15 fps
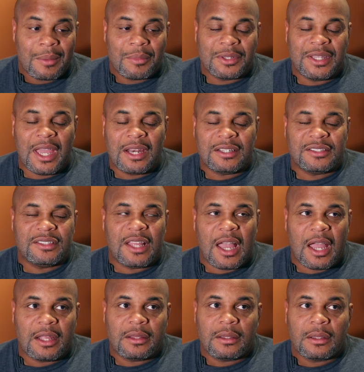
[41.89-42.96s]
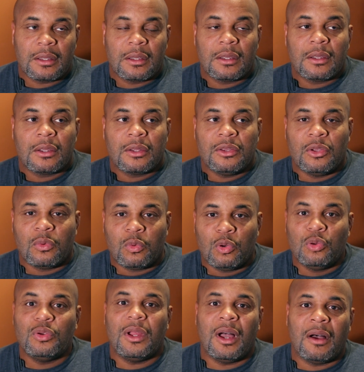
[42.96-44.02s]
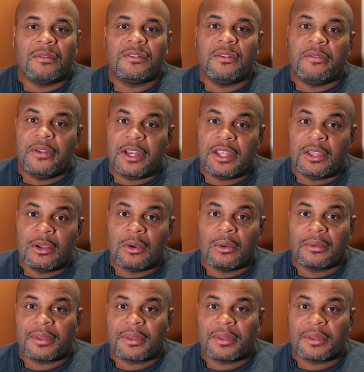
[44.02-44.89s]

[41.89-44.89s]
But that is not the root of the video.